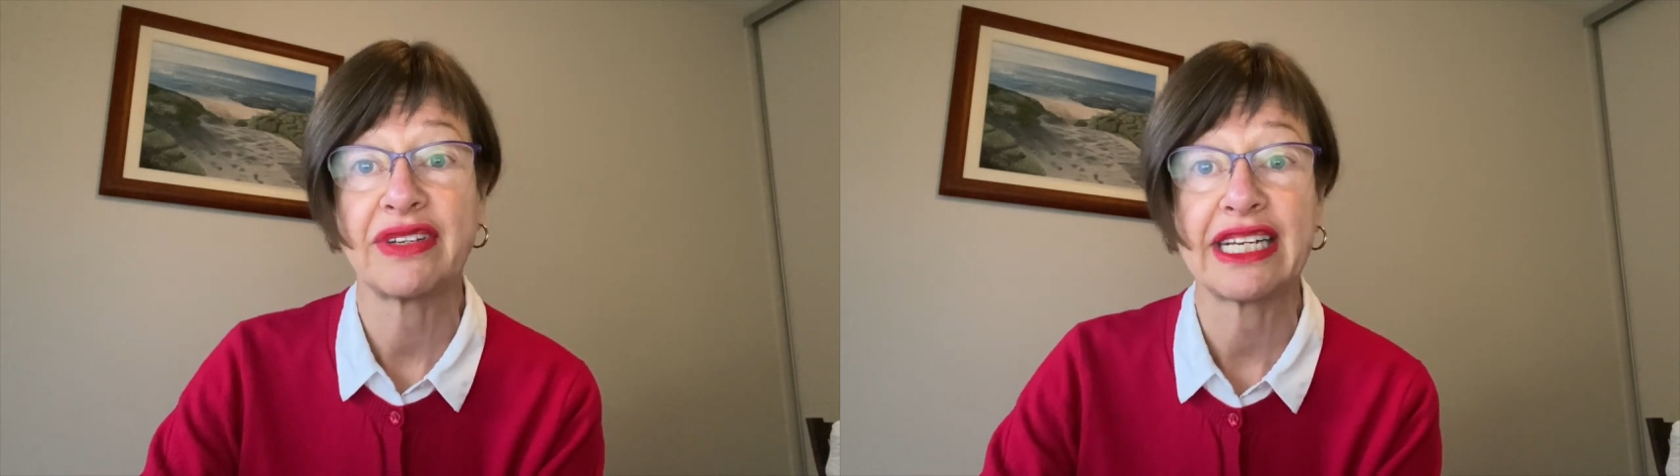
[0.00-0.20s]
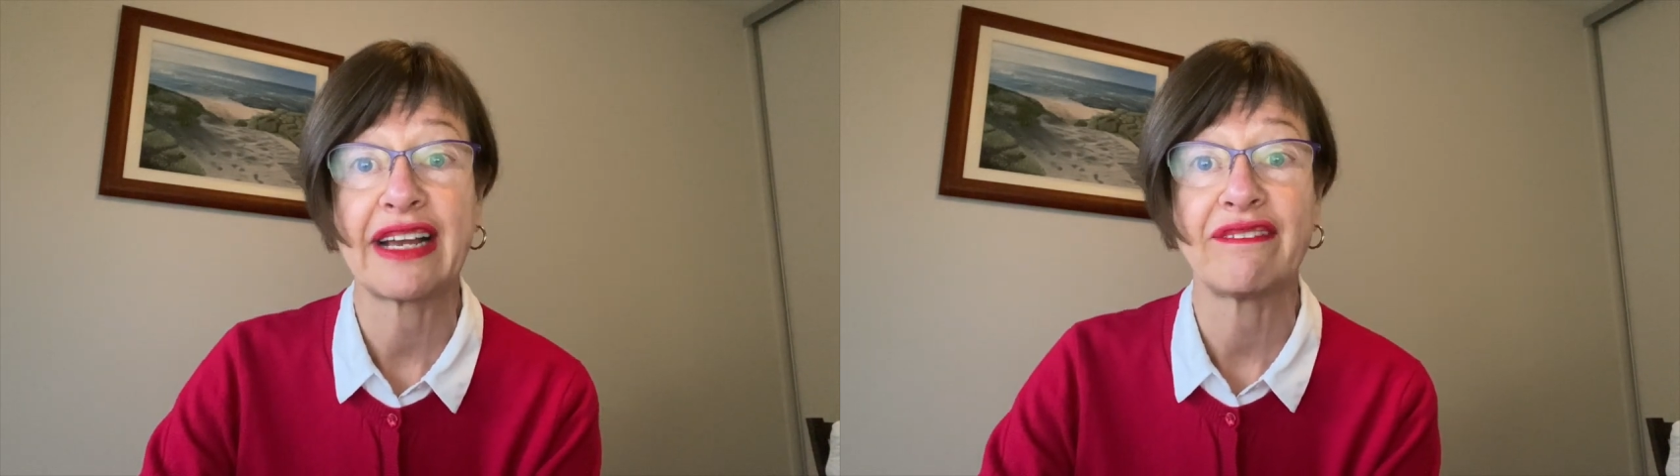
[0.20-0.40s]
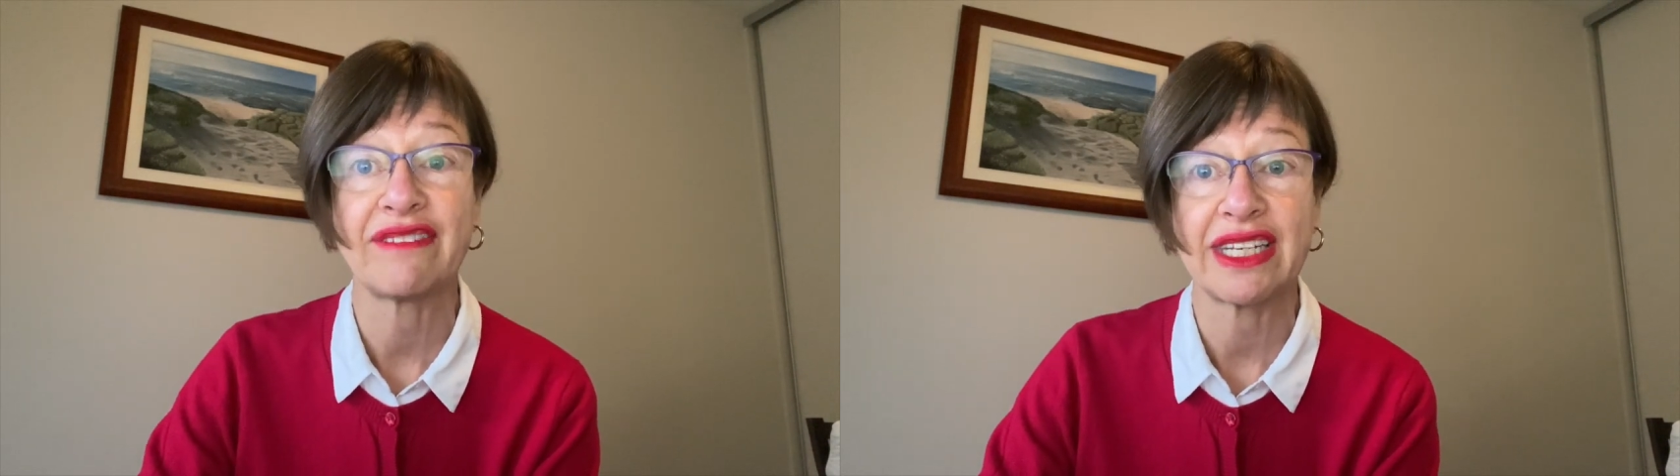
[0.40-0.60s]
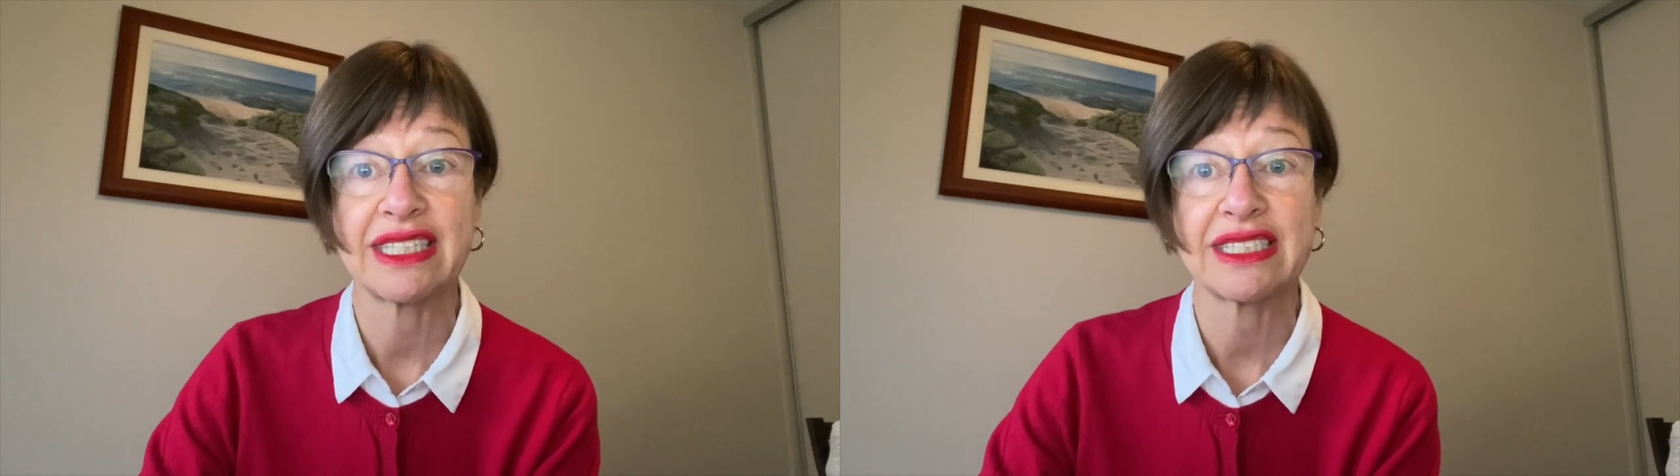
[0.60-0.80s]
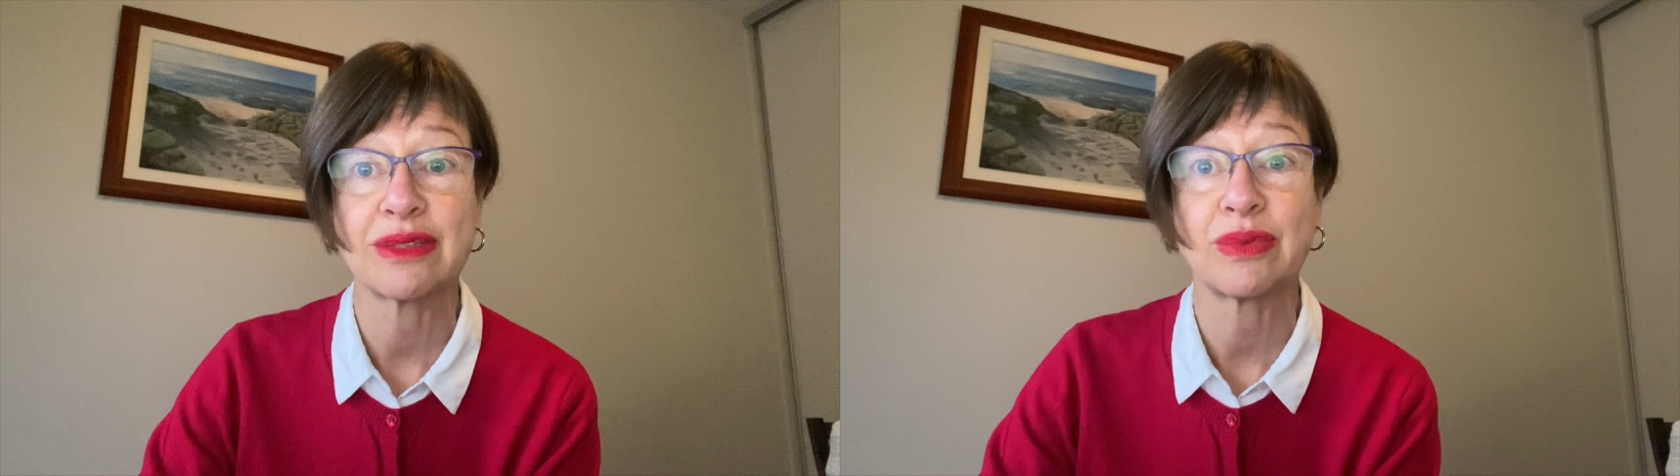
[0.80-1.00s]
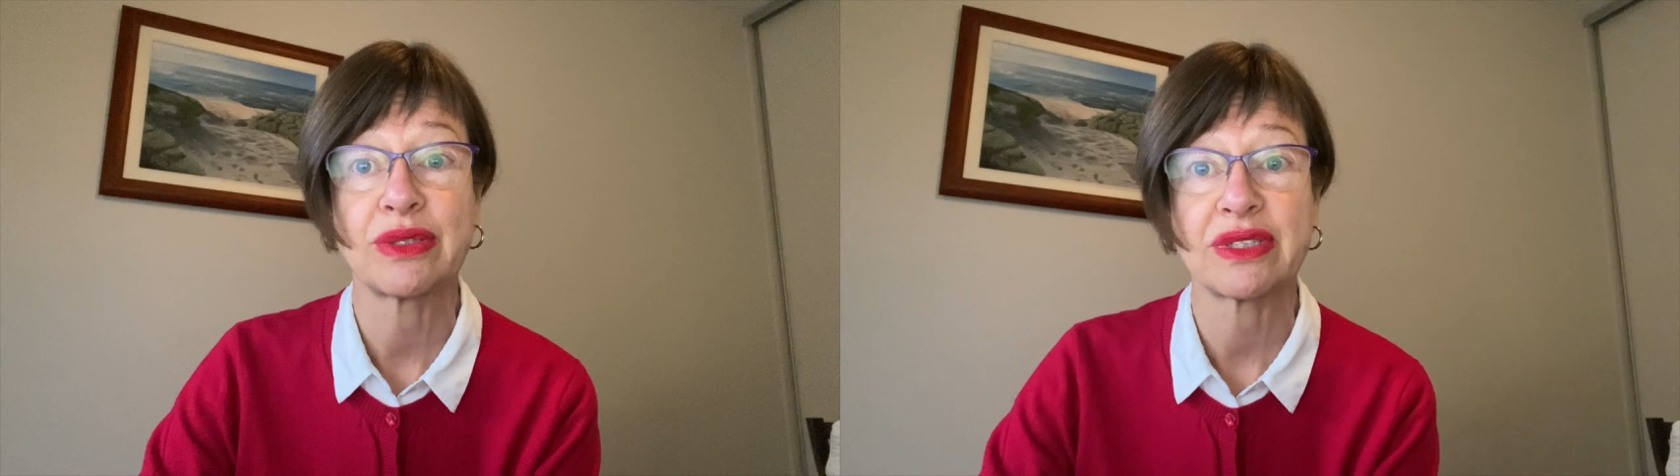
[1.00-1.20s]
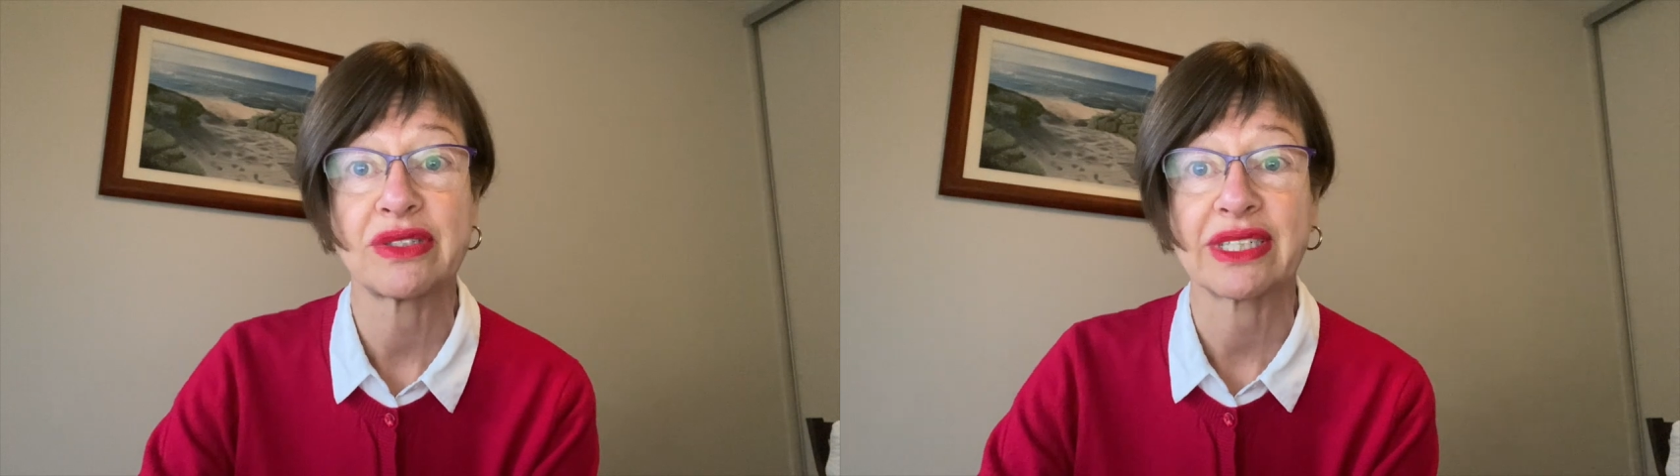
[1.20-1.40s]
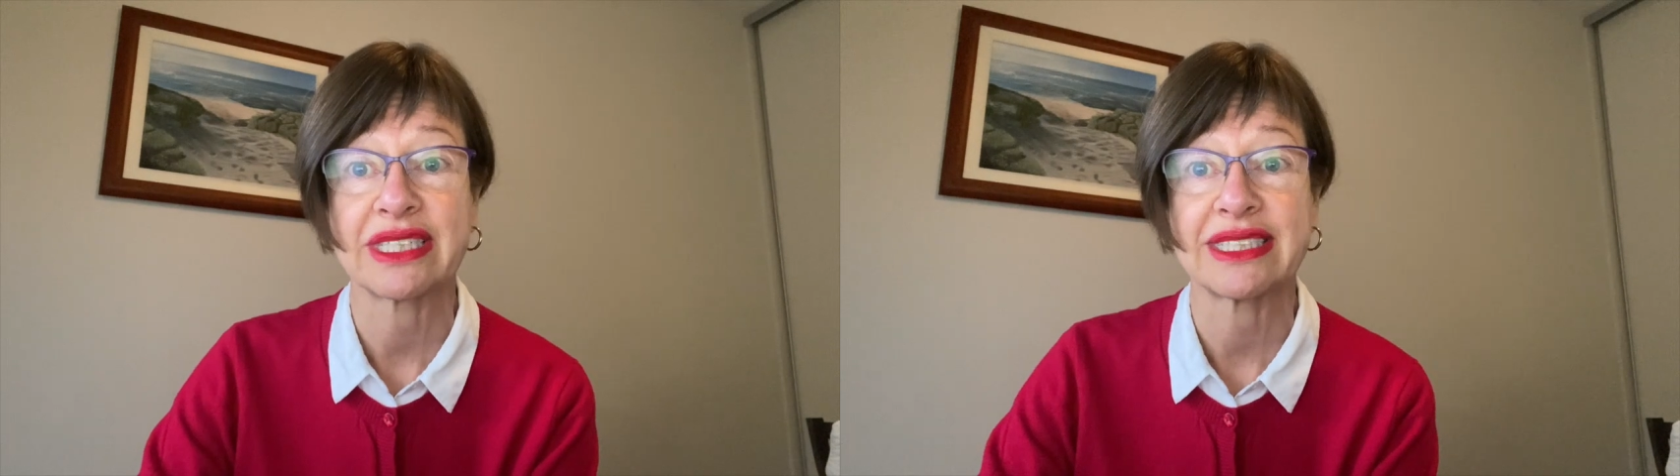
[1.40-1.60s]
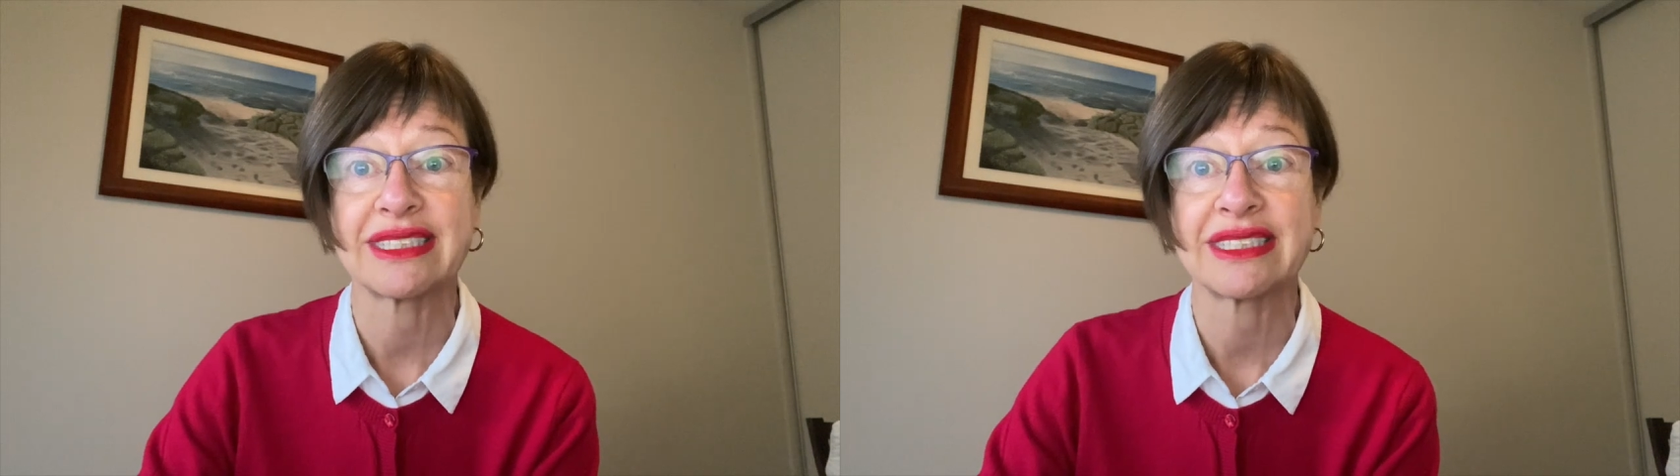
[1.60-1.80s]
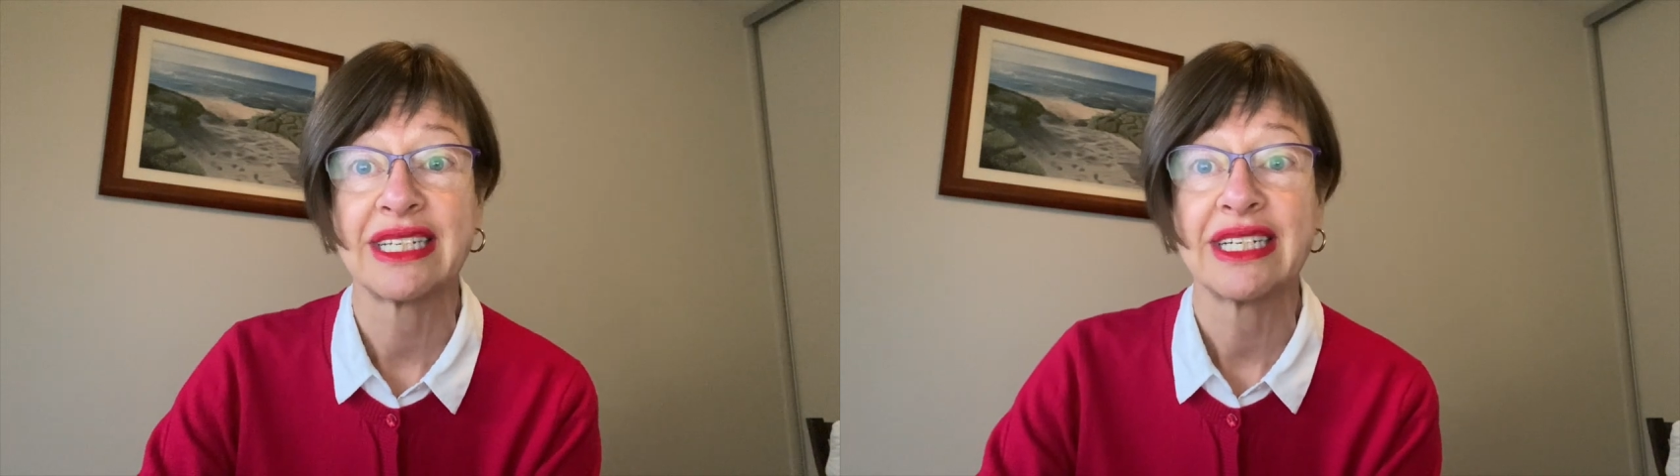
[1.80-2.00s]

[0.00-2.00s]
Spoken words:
inconvenience with restrictions.